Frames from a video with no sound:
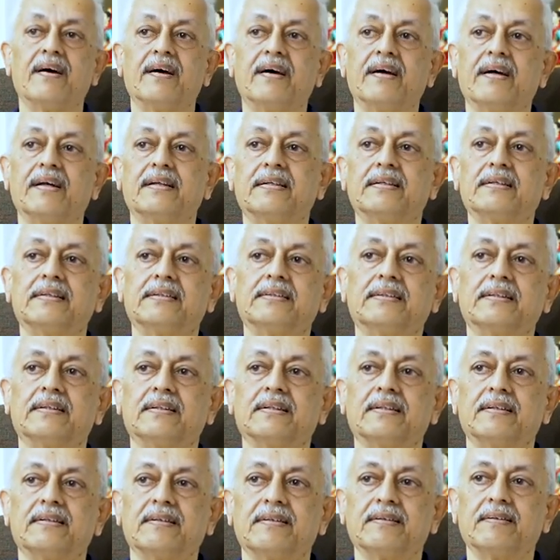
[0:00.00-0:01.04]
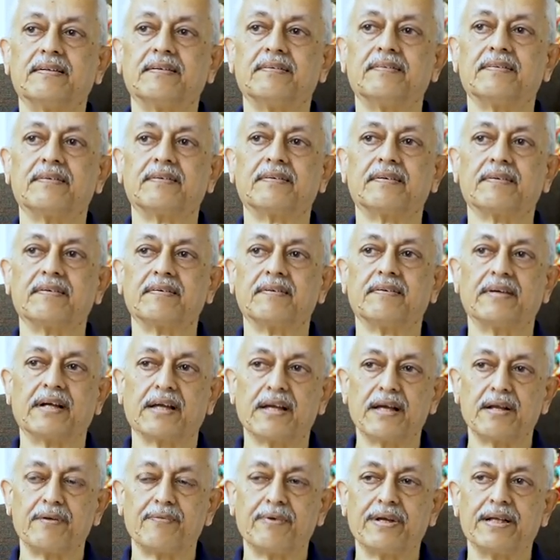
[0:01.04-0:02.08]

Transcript: And again,